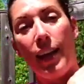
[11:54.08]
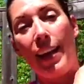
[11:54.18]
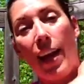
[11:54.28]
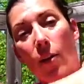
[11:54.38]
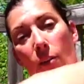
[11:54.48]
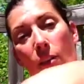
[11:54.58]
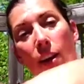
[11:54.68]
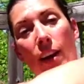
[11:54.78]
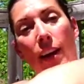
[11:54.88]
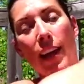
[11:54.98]
Now,
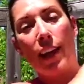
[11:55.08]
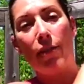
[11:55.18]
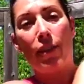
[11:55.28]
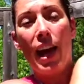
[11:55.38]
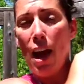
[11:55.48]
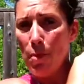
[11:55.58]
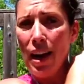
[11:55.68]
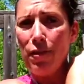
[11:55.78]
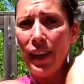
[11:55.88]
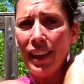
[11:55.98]
am
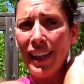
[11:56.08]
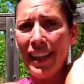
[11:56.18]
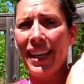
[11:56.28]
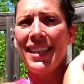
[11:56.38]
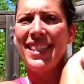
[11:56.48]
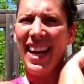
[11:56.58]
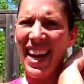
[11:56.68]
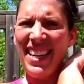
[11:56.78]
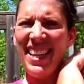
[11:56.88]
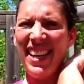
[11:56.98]
I feeling
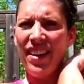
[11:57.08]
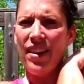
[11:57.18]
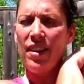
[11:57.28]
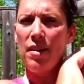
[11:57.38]
tight here?